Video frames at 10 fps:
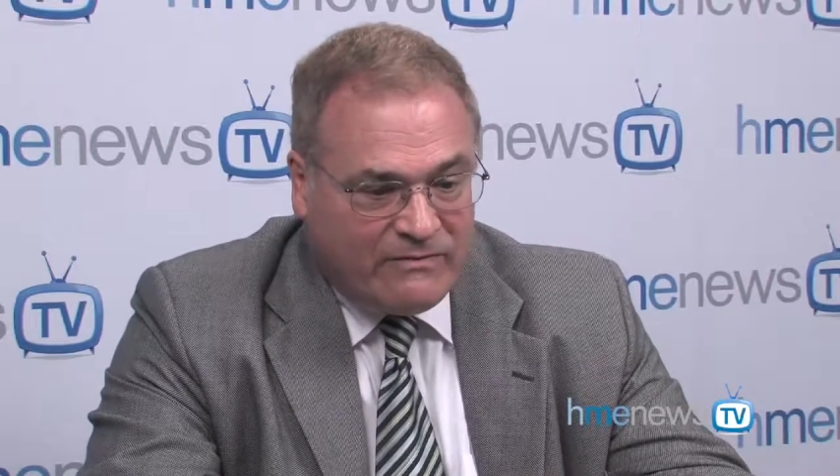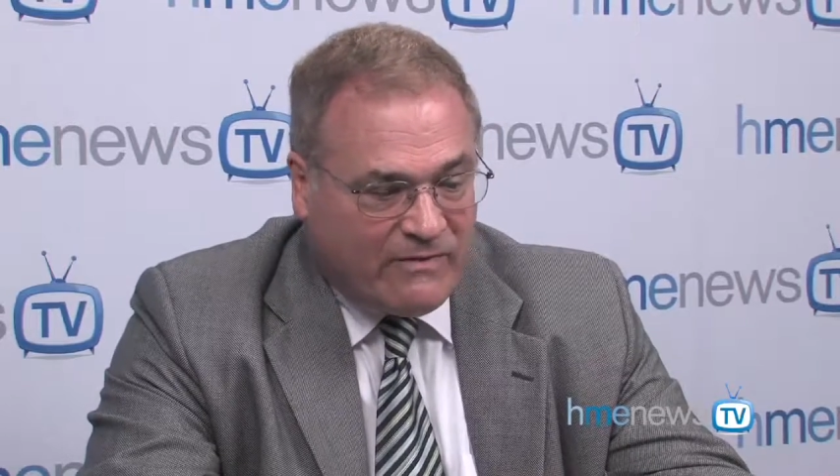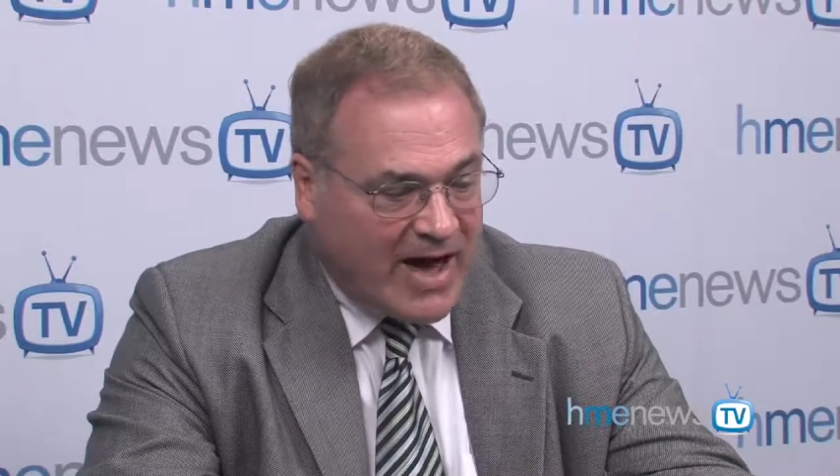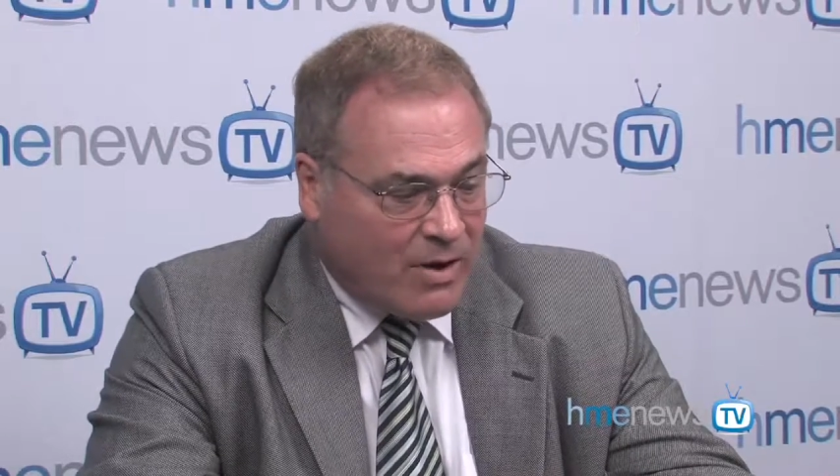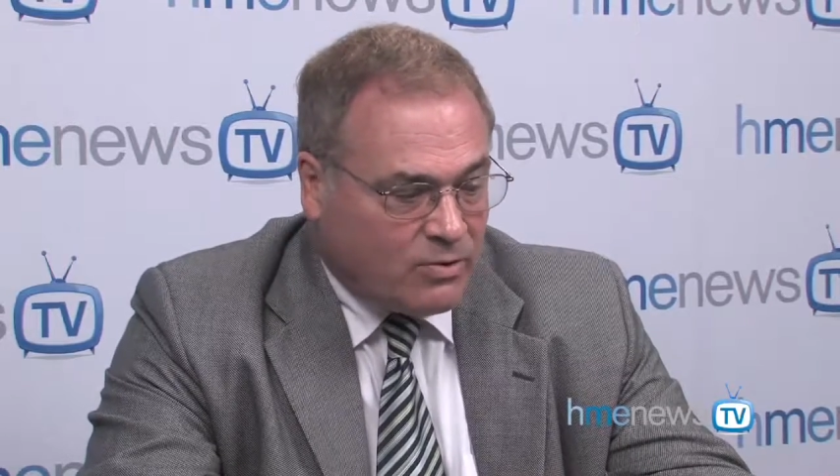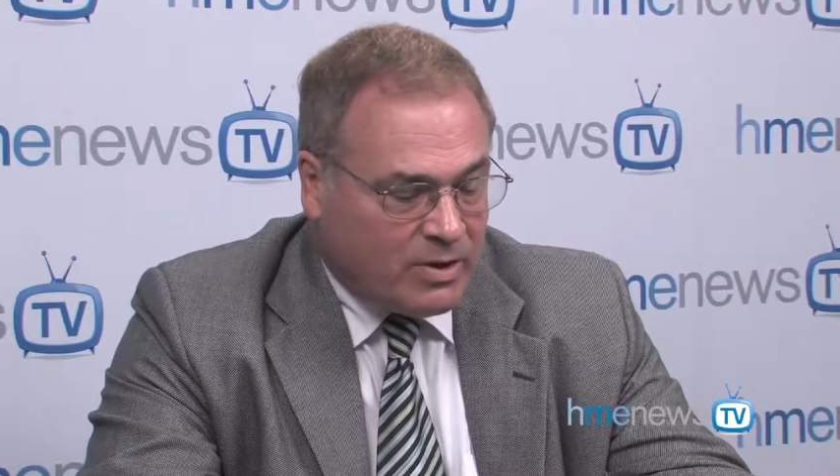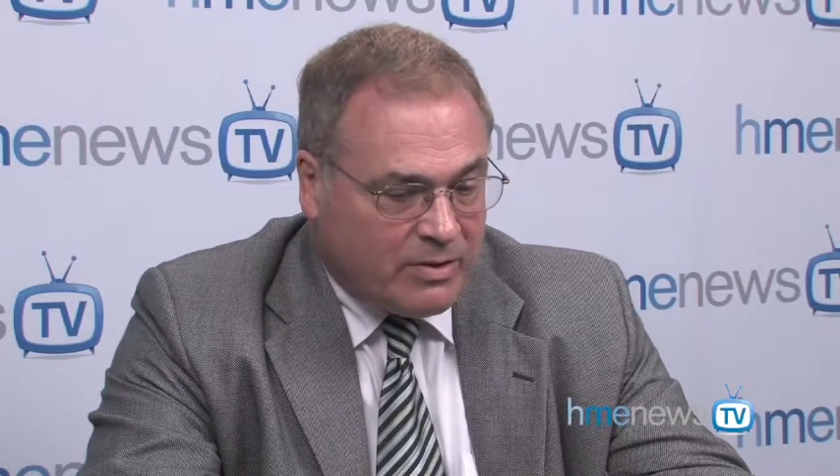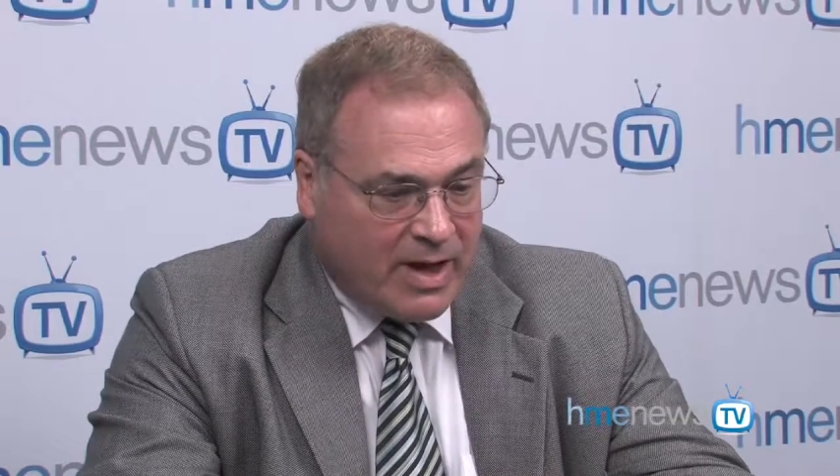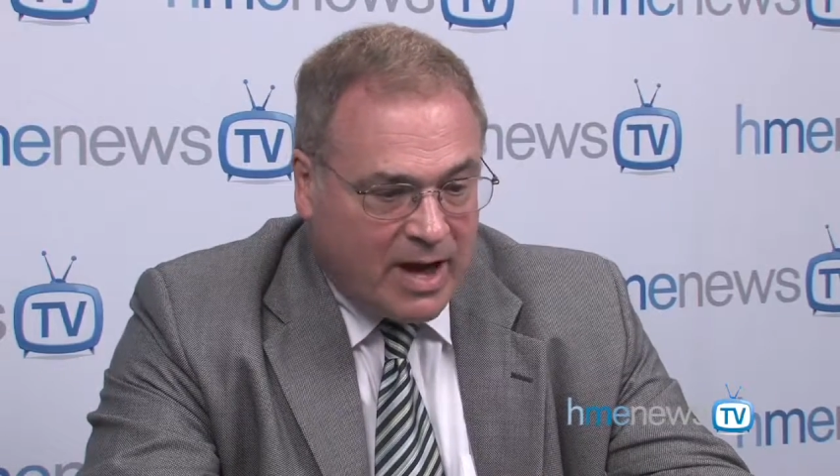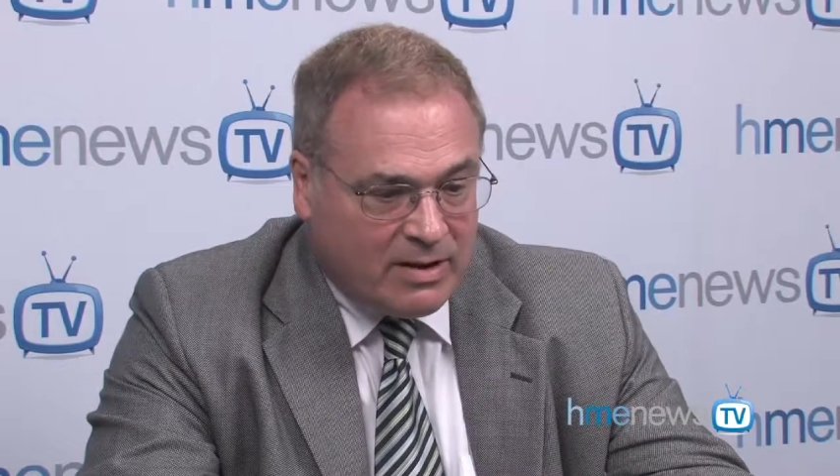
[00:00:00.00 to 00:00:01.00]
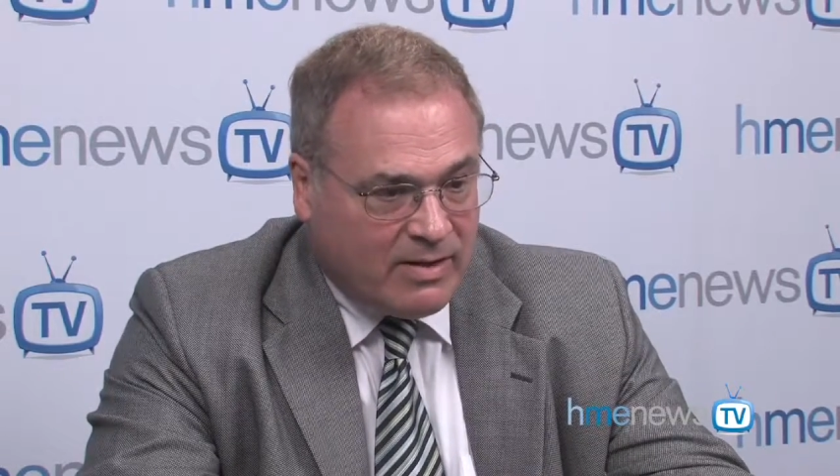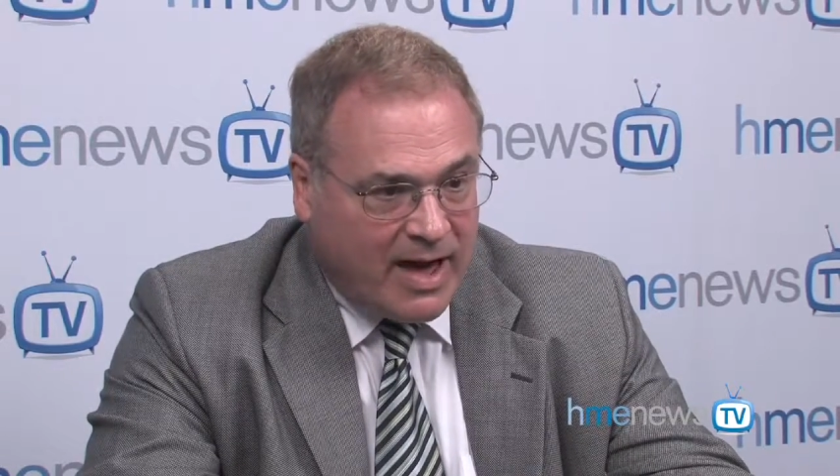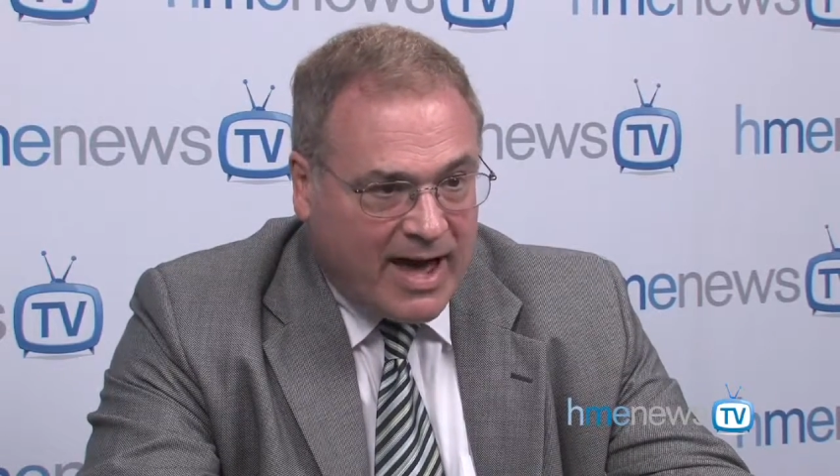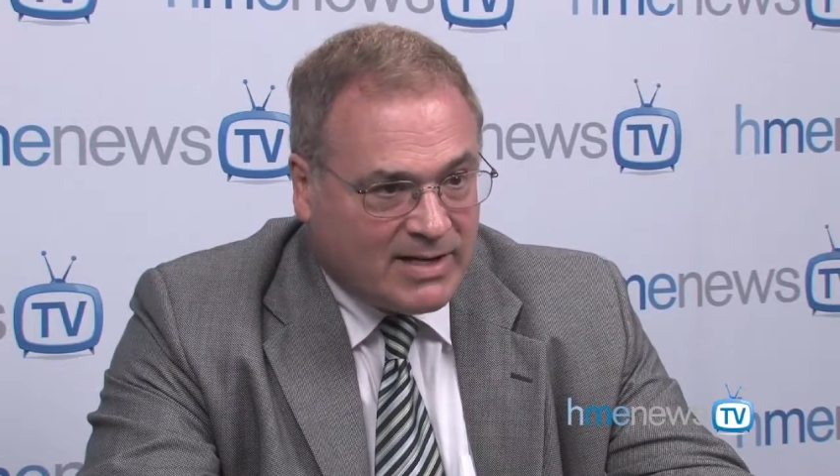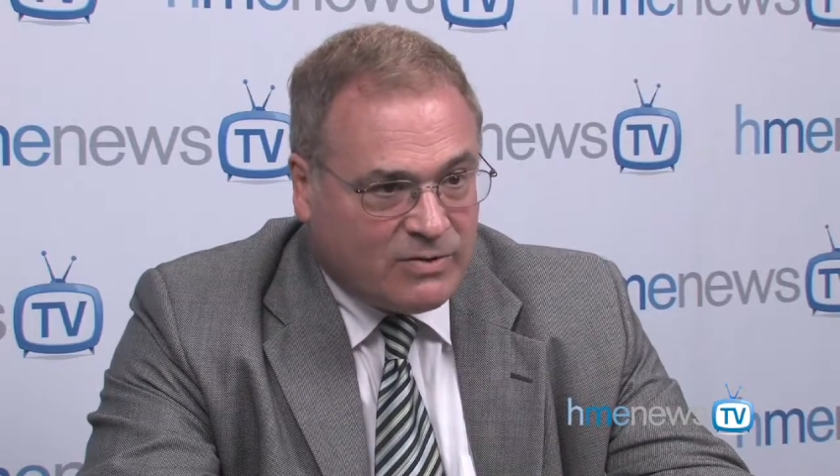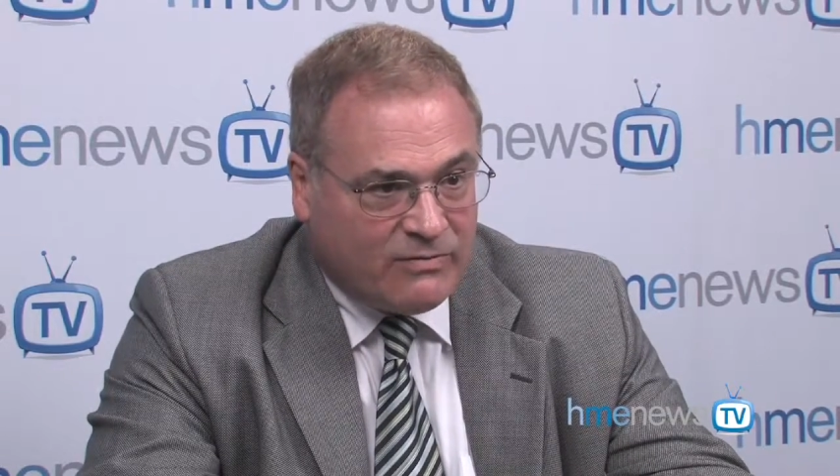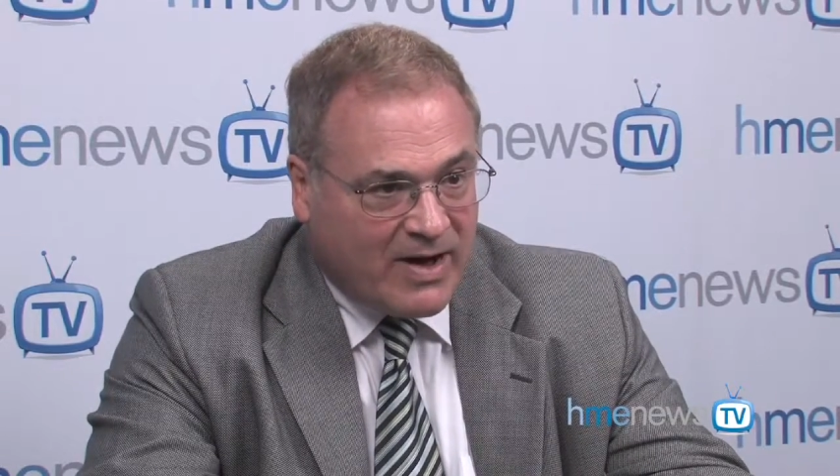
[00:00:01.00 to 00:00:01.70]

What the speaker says: found that the hassle